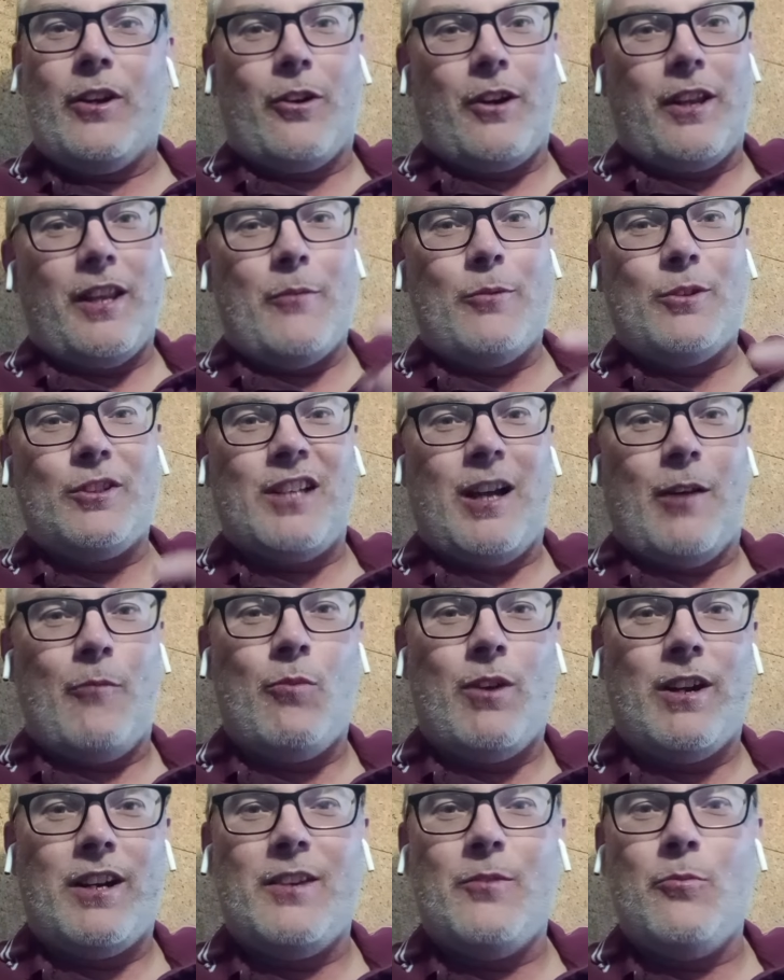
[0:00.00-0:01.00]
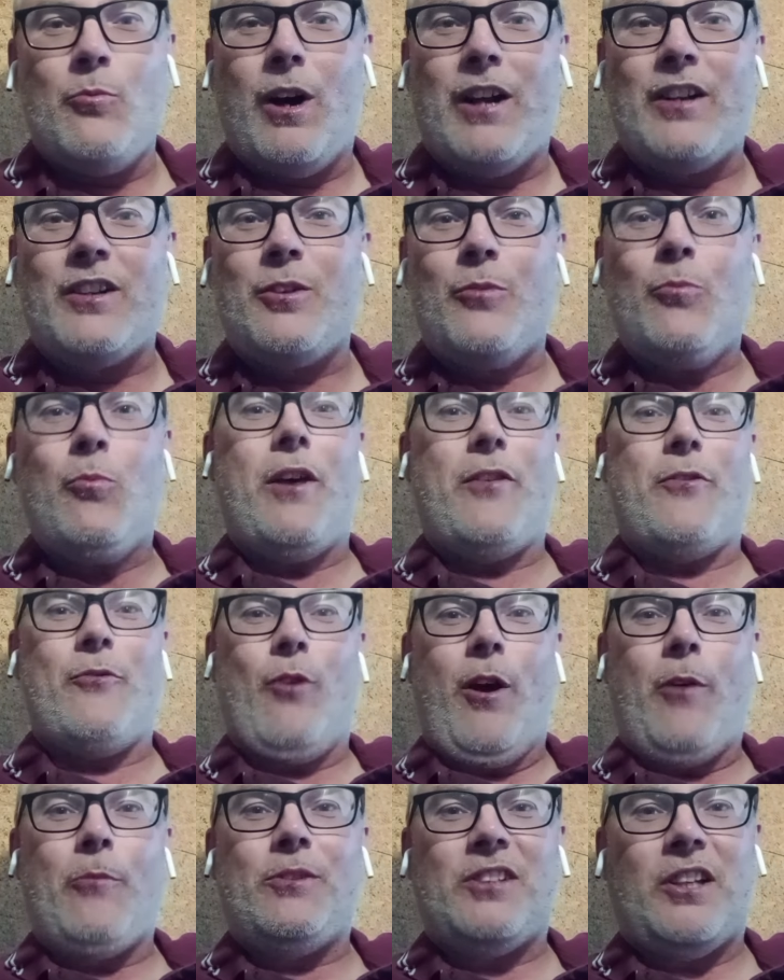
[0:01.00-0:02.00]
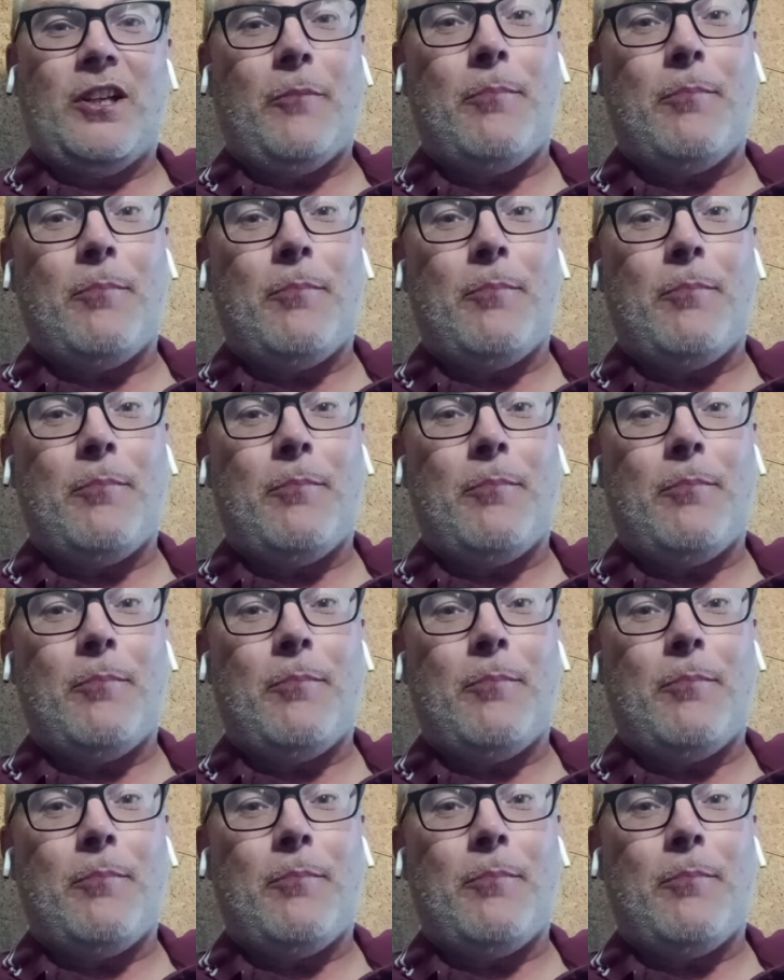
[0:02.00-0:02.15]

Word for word: and there was someone that wondered whether I was in a